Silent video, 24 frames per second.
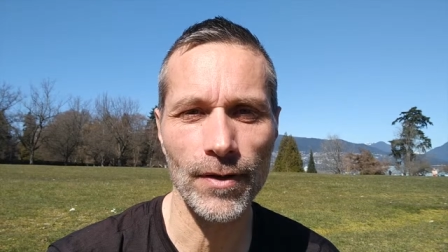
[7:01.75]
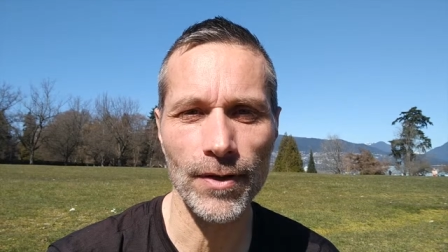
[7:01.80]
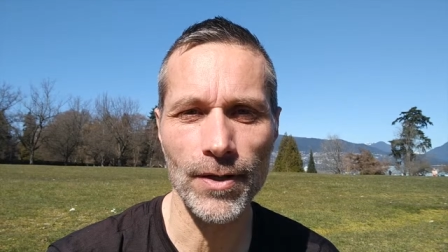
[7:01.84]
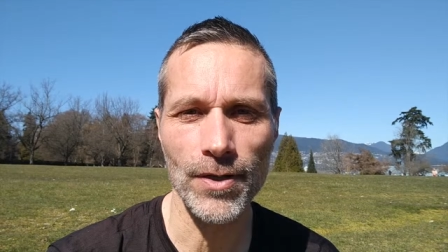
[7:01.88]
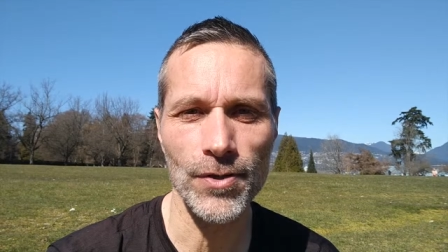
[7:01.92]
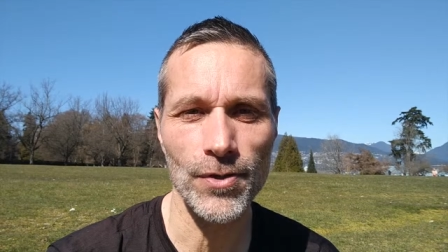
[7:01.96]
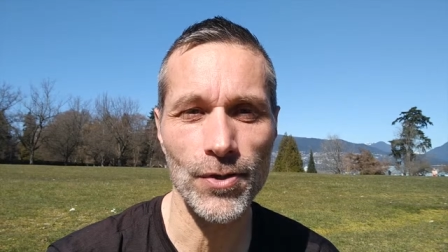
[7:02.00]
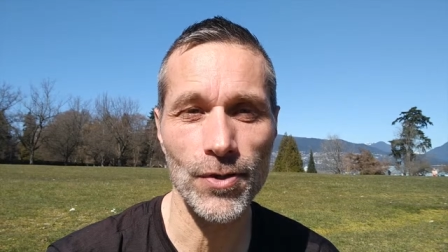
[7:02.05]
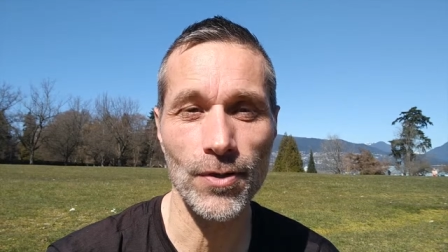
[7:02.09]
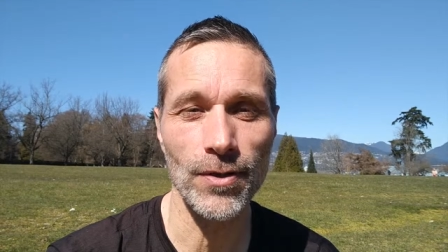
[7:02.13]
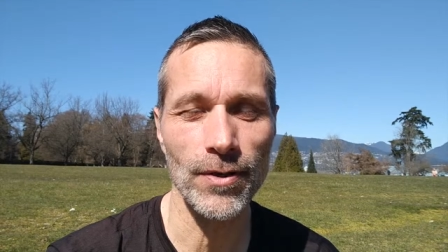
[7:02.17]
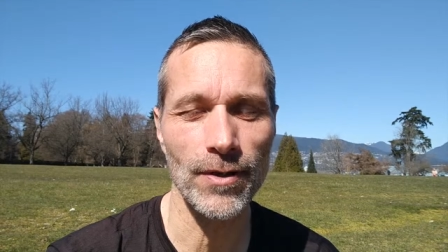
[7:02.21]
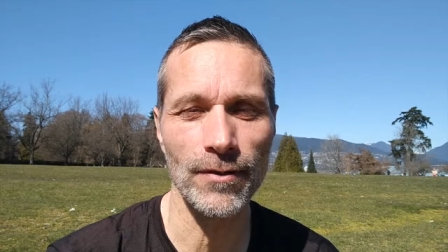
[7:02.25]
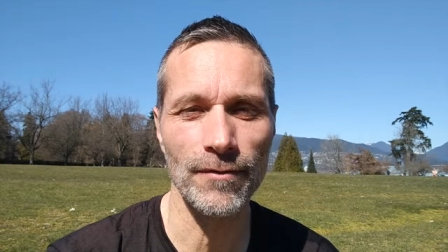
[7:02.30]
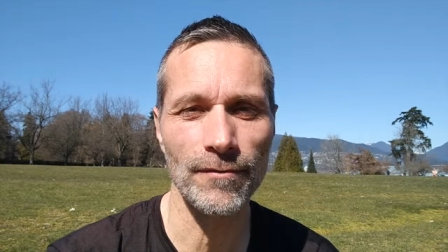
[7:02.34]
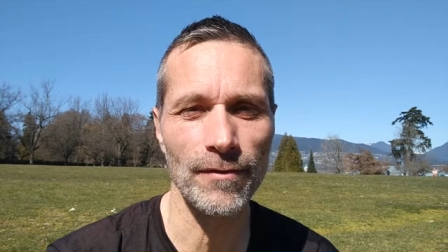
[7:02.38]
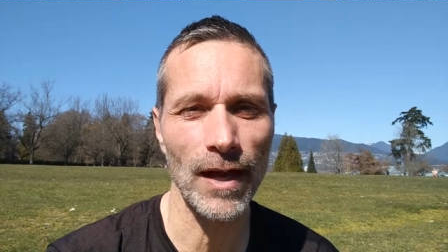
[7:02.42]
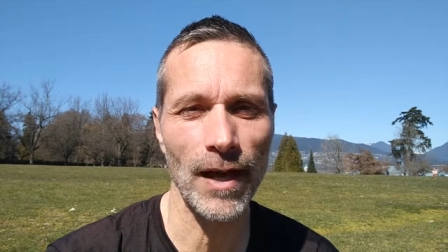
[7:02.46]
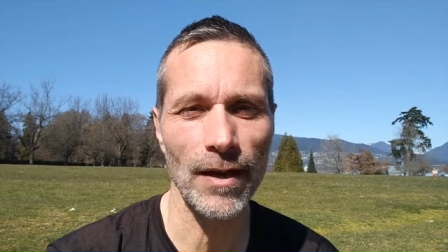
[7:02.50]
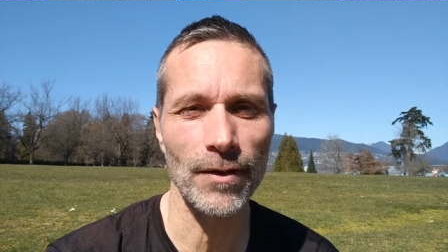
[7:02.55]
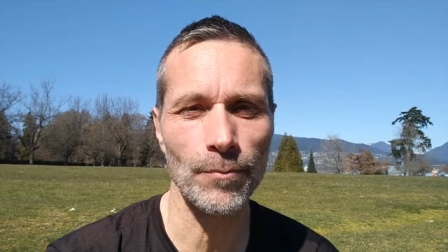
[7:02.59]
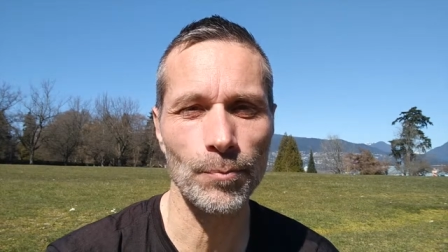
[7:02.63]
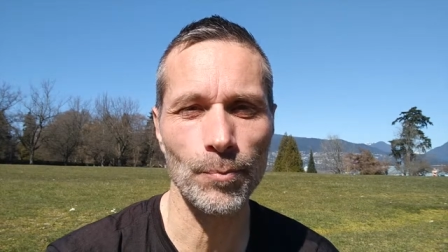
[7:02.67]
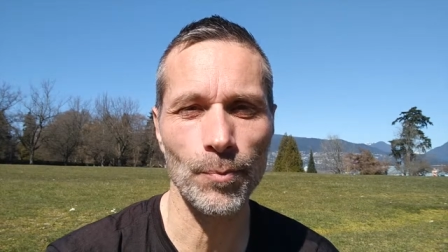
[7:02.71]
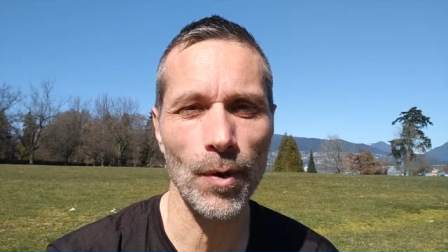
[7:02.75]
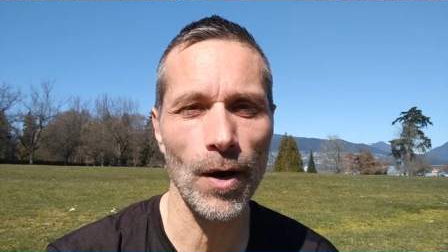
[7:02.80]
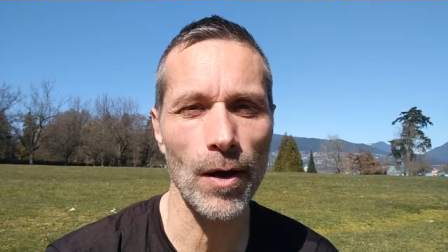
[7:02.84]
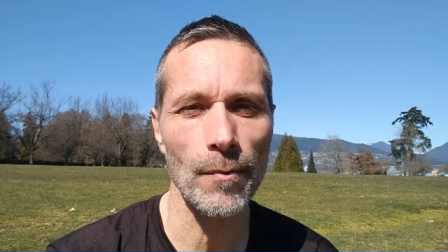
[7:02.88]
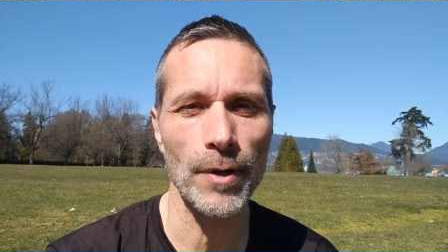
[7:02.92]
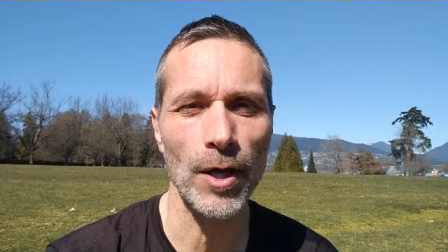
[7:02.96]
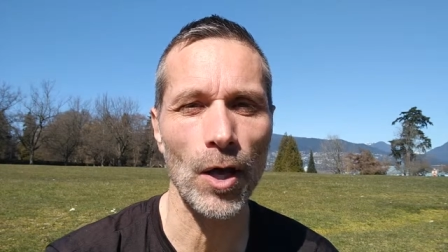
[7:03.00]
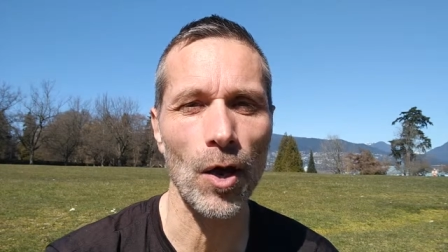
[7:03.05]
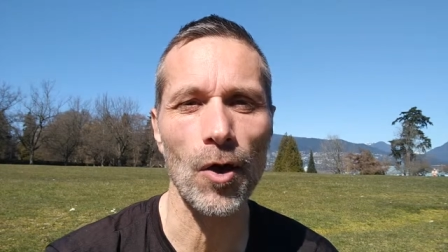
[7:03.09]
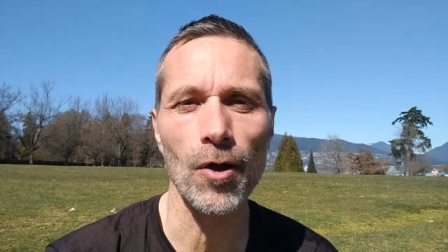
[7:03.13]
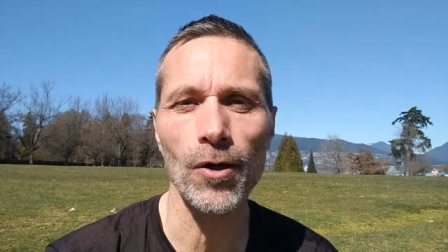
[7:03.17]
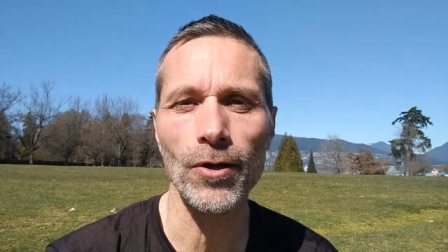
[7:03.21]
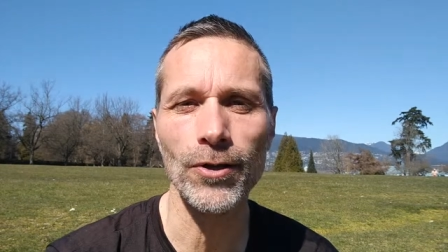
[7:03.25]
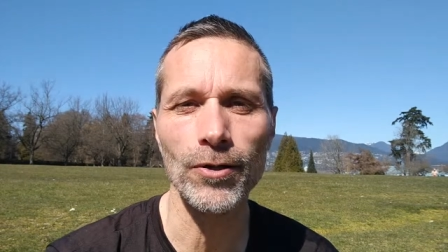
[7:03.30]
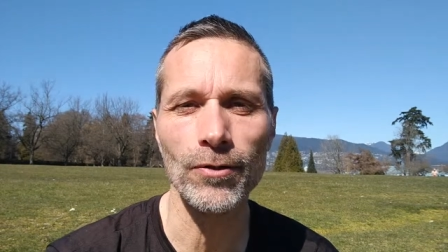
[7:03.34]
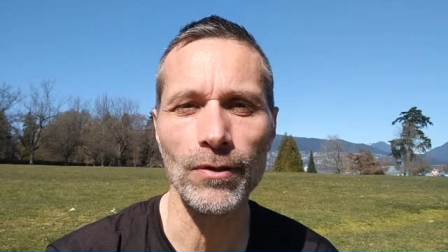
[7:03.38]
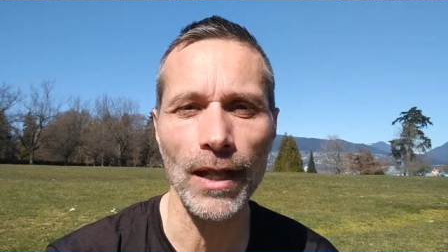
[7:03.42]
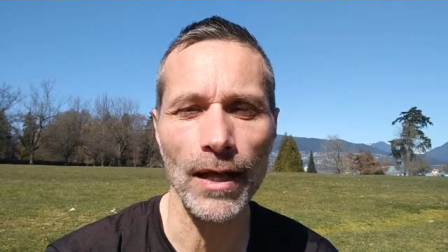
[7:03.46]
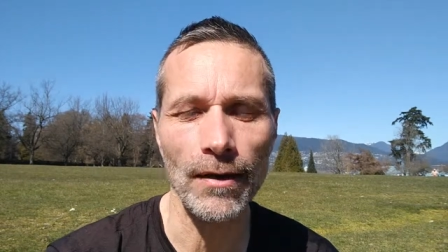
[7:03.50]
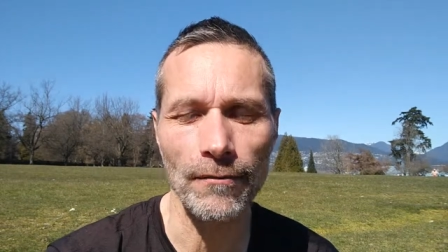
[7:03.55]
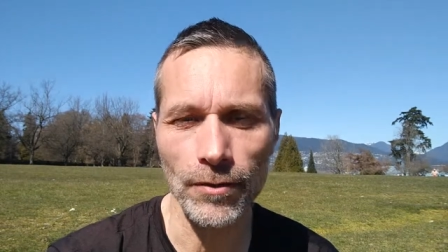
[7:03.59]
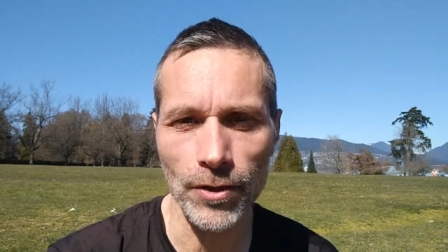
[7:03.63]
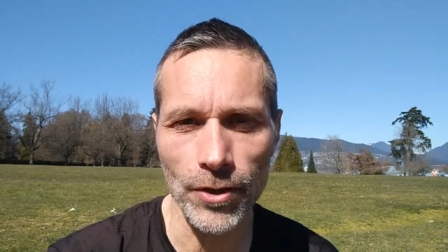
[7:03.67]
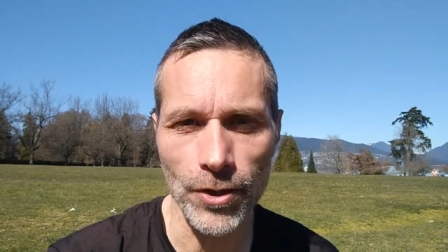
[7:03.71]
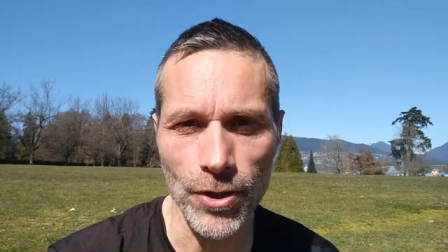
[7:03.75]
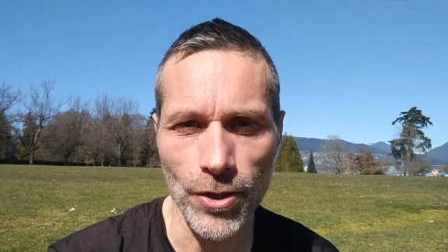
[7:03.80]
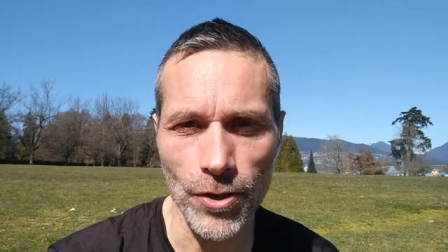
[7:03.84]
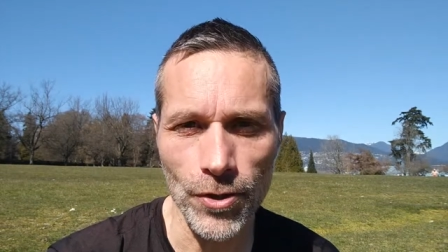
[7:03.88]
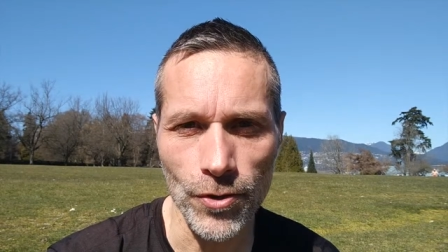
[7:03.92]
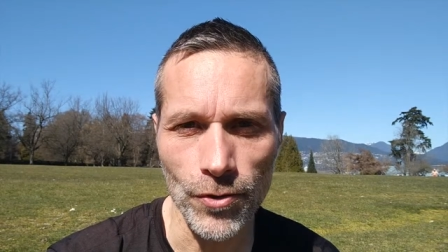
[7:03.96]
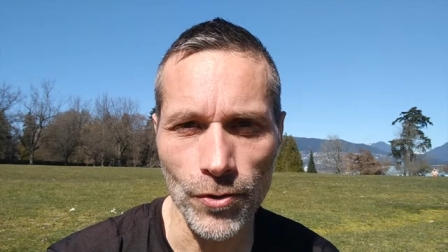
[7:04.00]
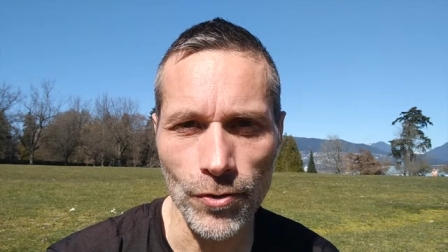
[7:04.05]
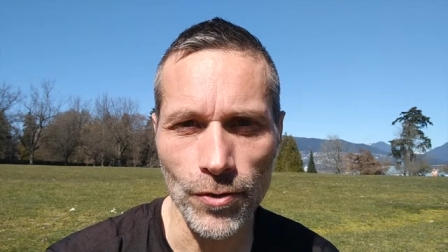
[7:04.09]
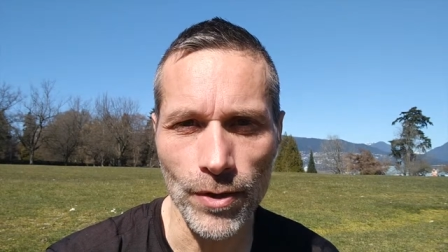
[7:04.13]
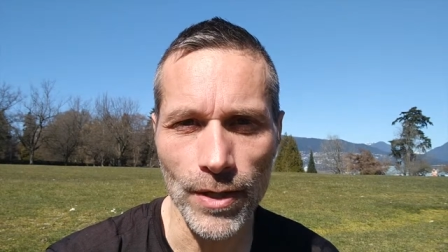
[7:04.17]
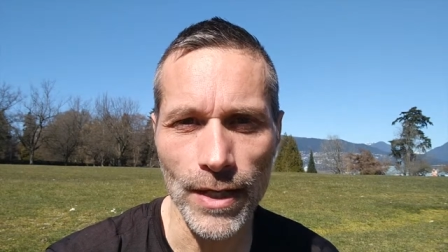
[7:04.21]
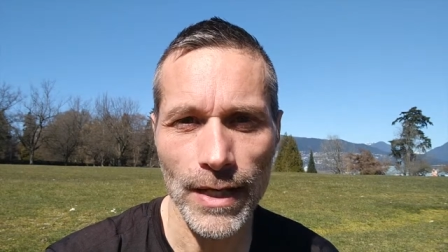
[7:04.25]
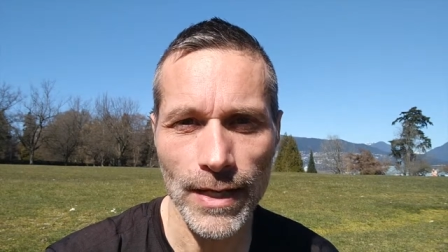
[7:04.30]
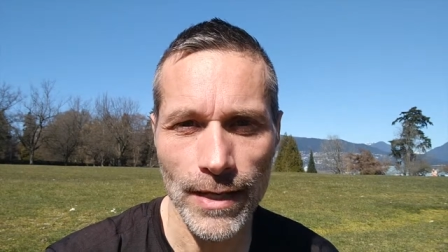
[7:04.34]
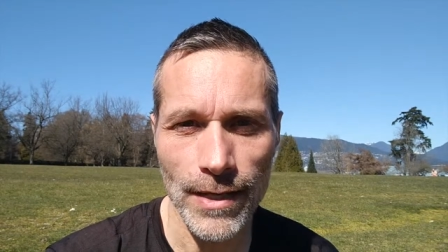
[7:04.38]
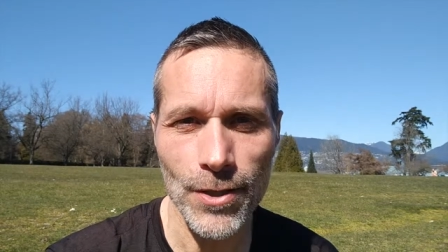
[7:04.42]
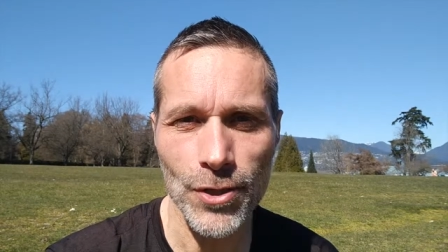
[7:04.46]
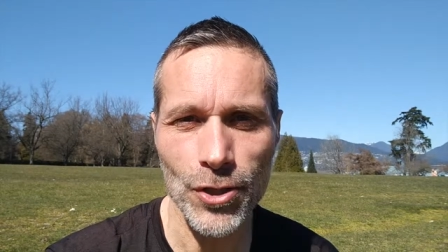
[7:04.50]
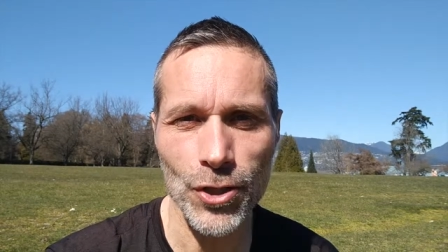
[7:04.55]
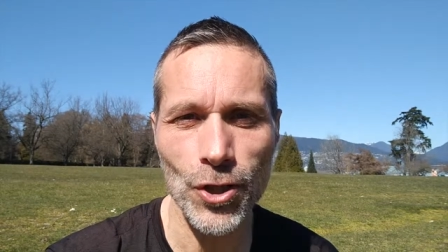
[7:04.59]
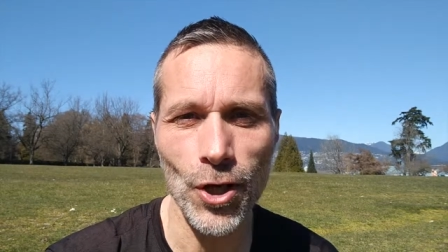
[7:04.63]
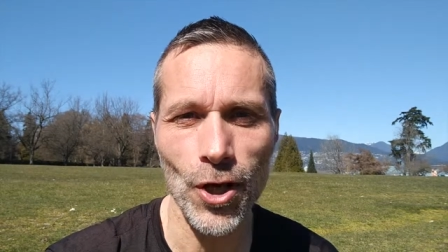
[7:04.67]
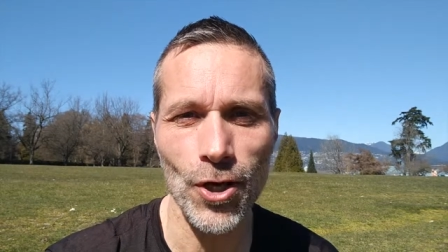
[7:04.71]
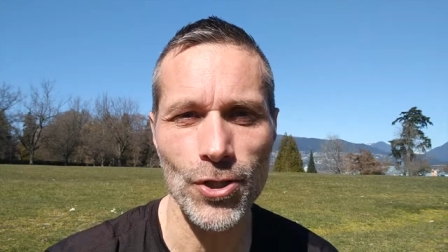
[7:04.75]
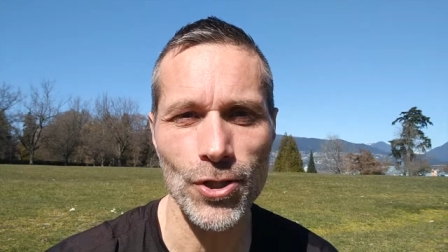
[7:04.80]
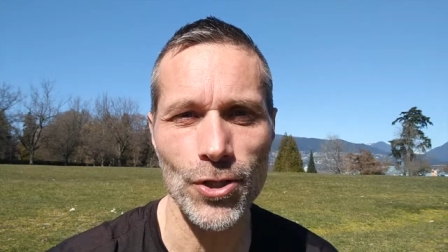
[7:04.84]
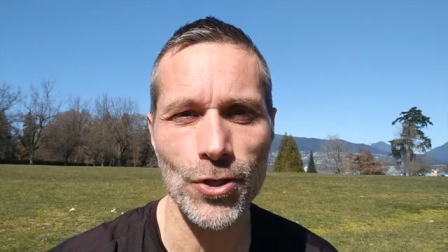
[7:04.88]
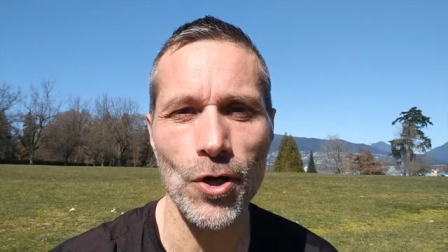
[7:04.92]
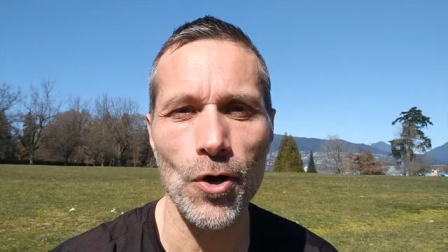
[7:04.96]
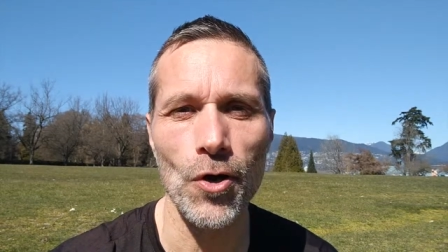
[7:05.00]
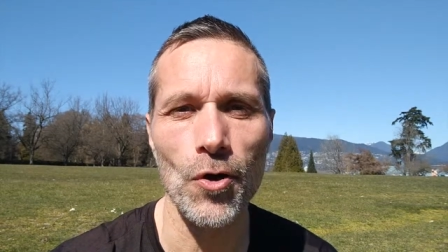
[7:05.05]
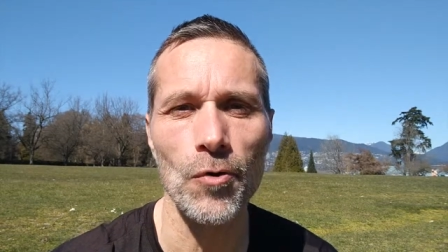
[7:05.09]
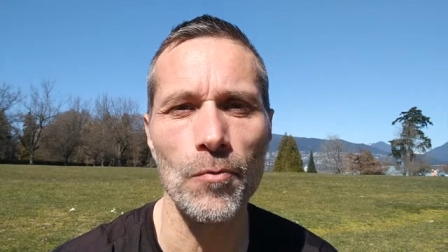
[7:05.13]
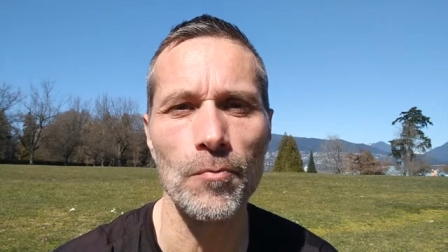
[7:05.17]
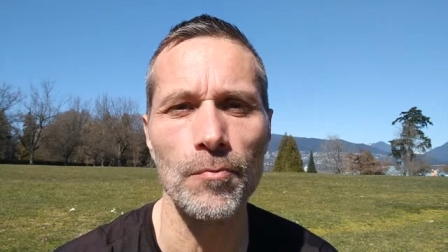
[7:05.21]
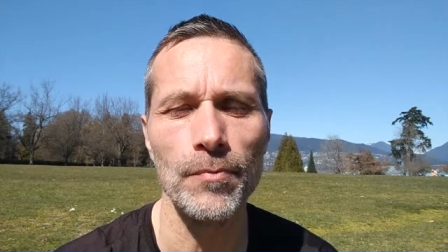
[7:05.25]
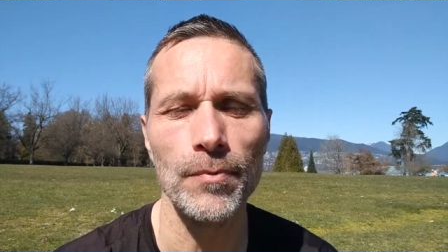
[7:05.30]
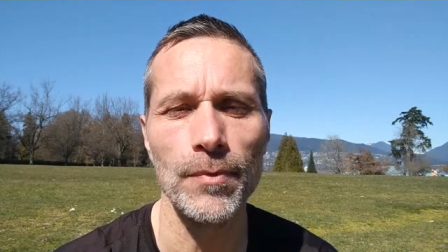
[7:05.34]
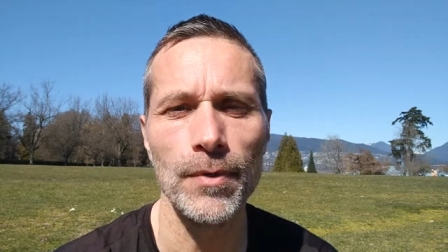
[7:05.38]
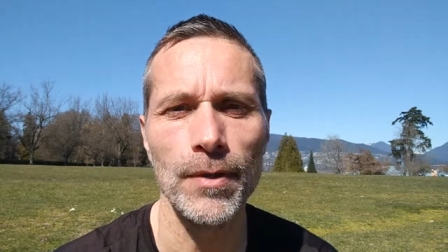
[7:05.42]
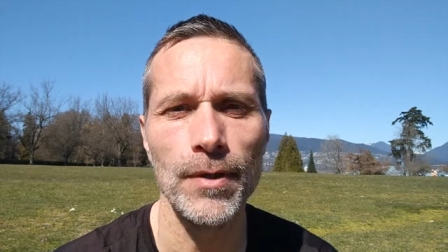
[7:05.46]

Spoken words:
concern. In fact, probably all you'll ever do is charge at home.